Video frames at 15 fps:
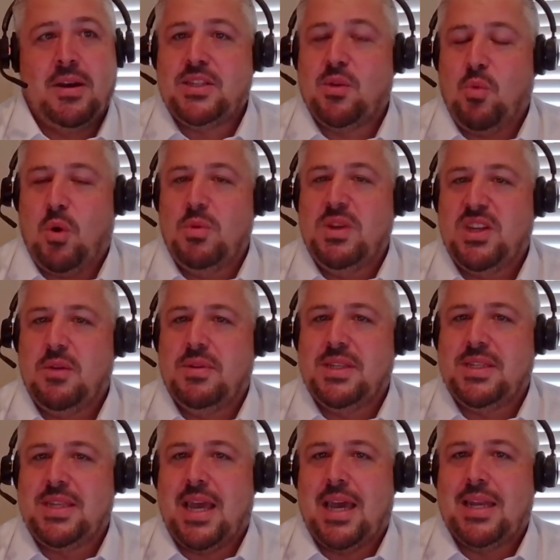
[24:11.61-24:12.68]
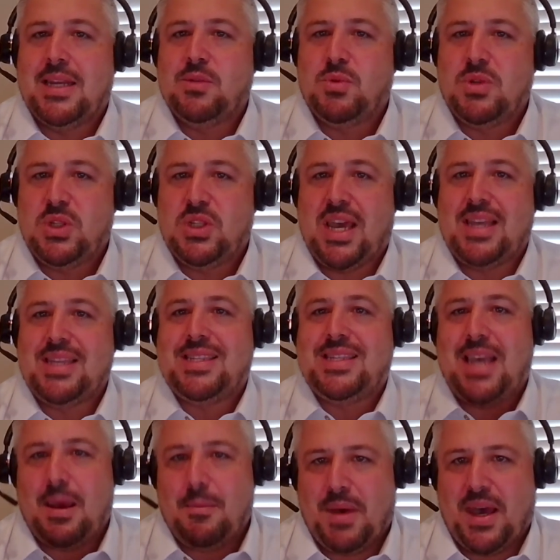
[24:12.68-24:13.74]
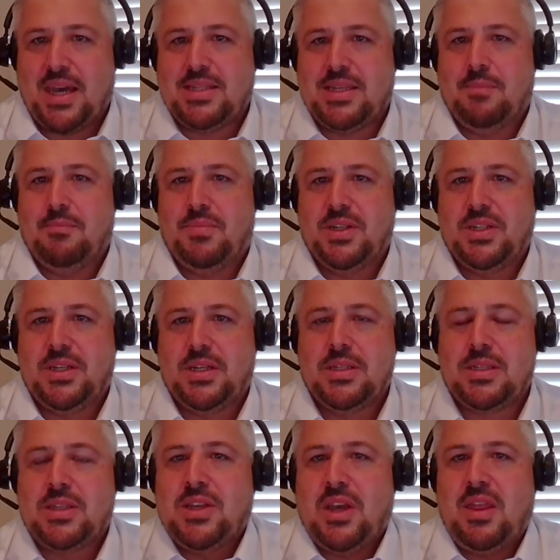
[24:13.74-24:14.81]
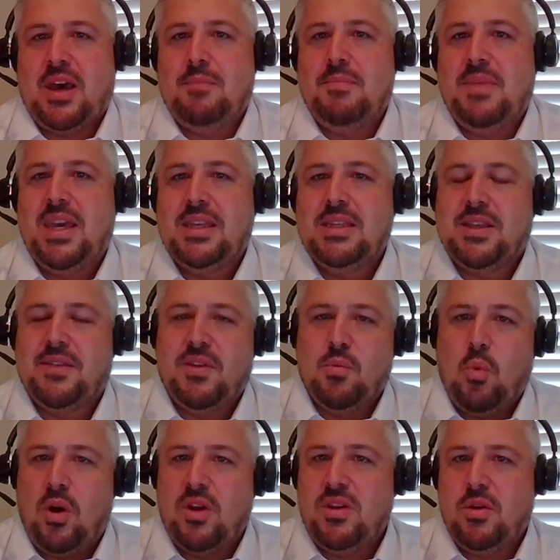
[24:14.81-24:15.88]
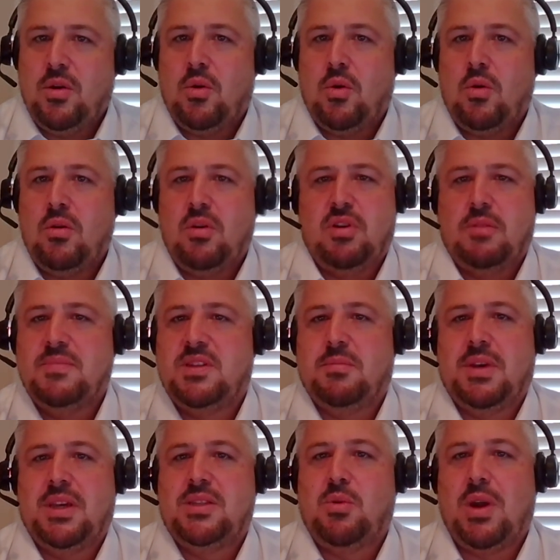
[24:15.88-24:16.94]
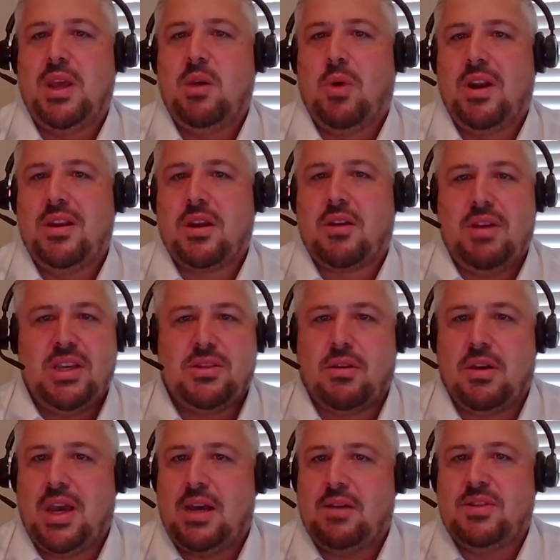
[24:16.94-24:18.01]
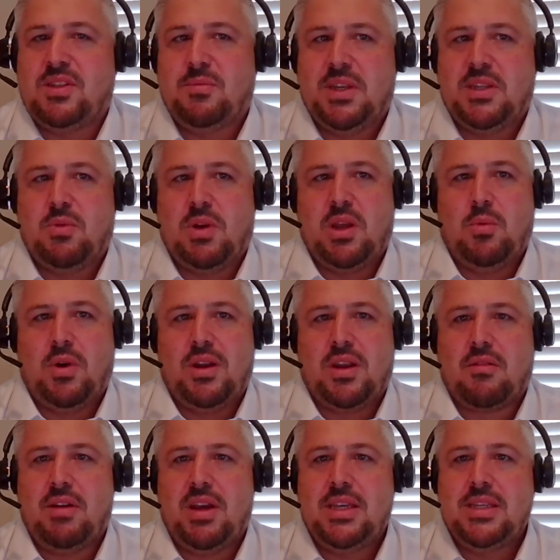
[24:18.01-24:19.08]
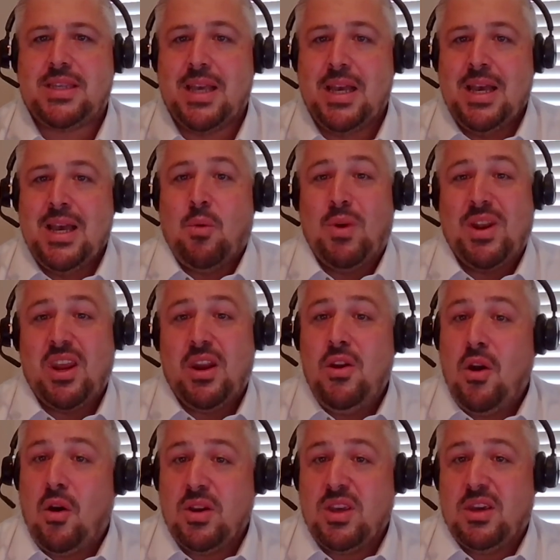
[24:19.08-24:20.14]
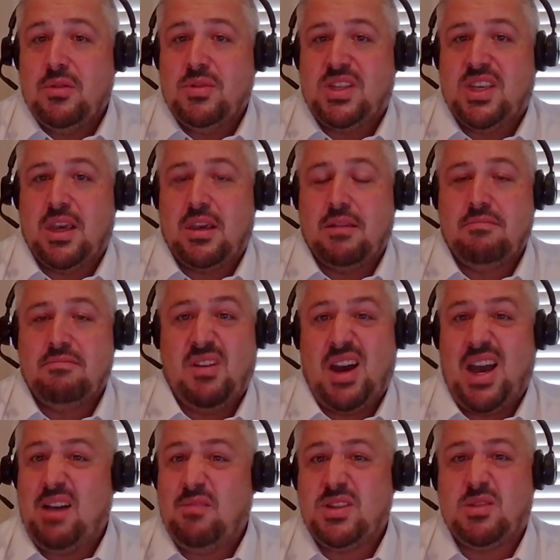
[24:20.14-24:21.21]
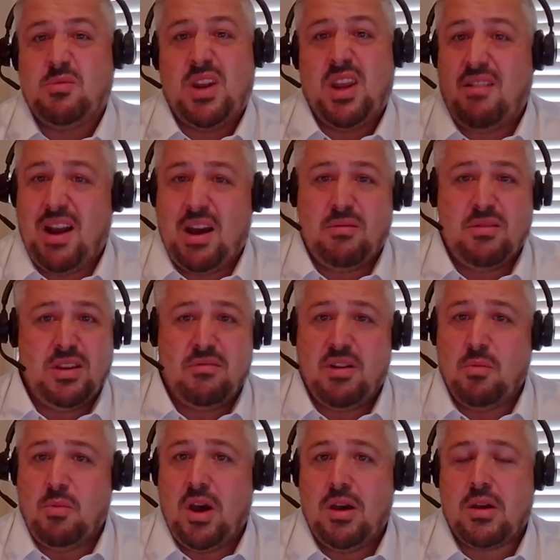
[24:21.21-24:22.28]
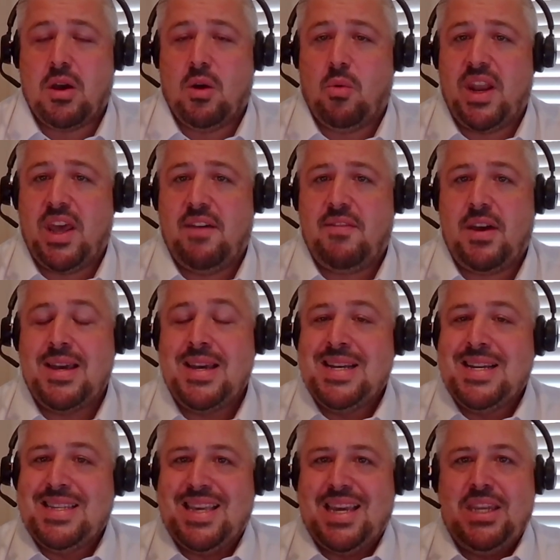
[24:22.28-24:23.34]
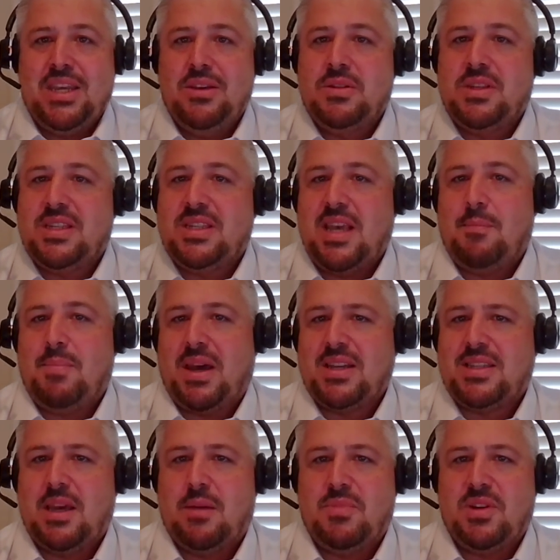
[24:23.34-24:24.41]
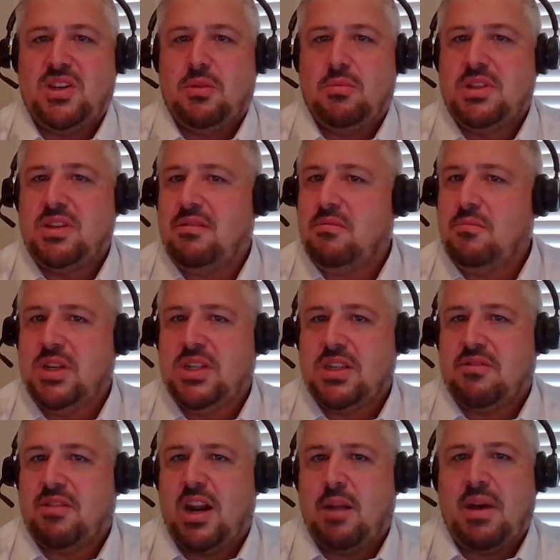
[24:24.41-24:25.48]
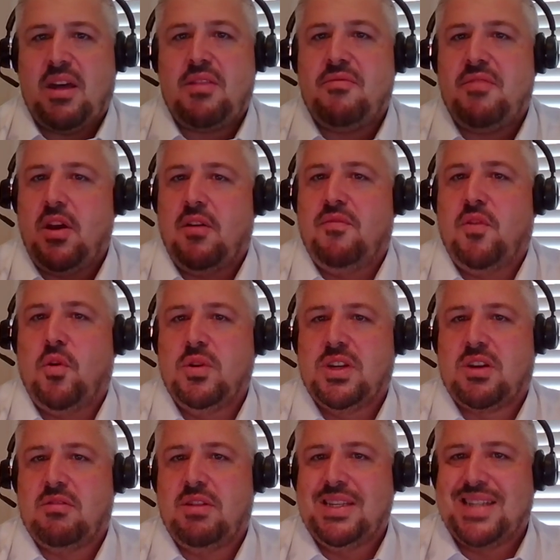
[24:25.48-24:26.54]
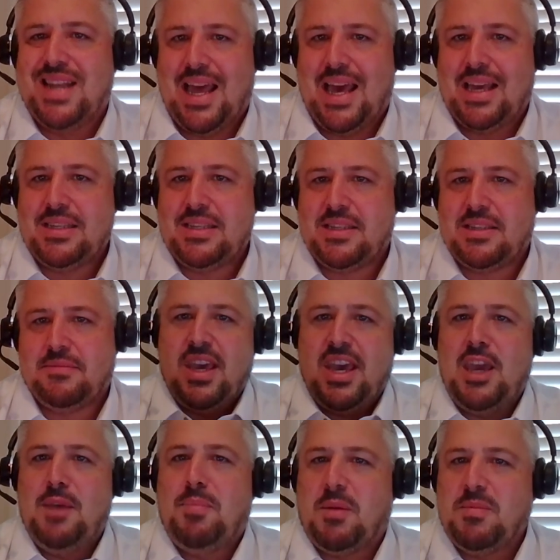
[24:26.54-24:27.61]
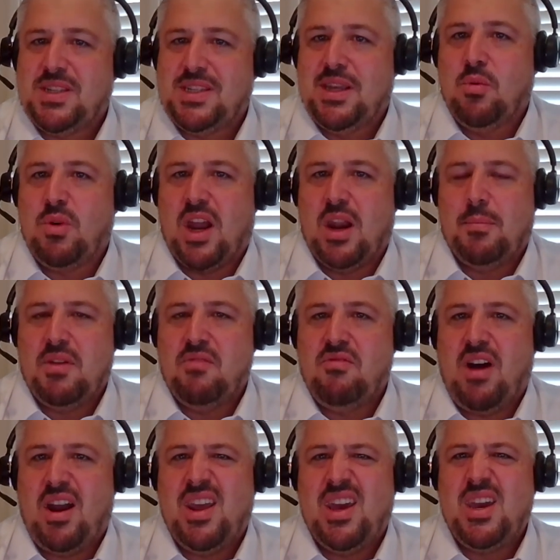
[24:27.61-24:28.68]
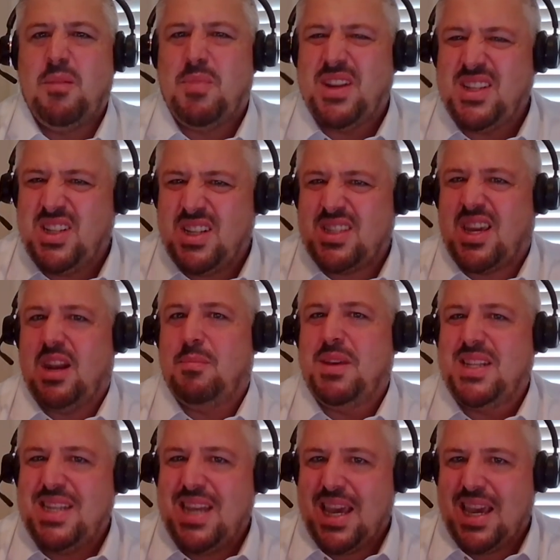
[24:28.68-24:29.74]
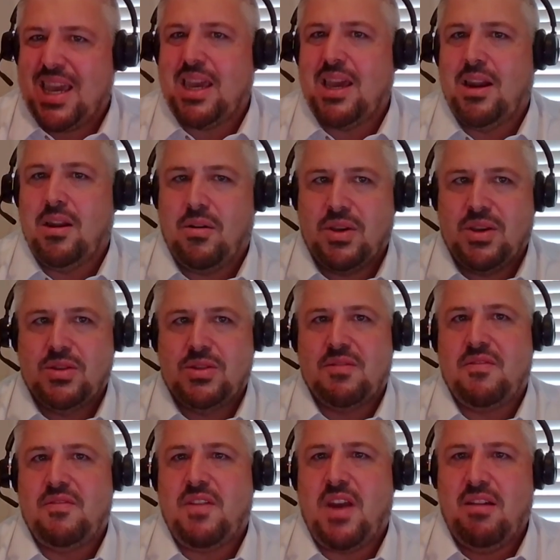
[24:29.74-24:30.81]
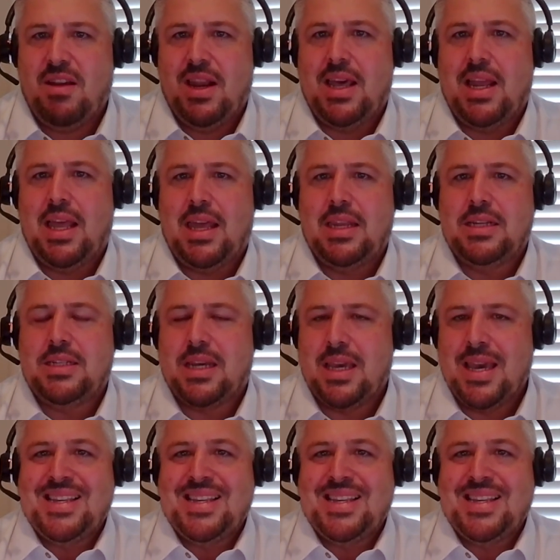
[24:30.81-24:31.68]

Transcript: So what we do instead is you set setback temperatures. So that means if you want your room to be 21 degrees, degrees or your house to be 21 degrees. When you're not using your house, when you're out, you're at work or whatever, then use a setback temperature which is around about 3 or 4 degrees less. Your heat pump's still going to be running, but it's just going to be ticking along using very little energy.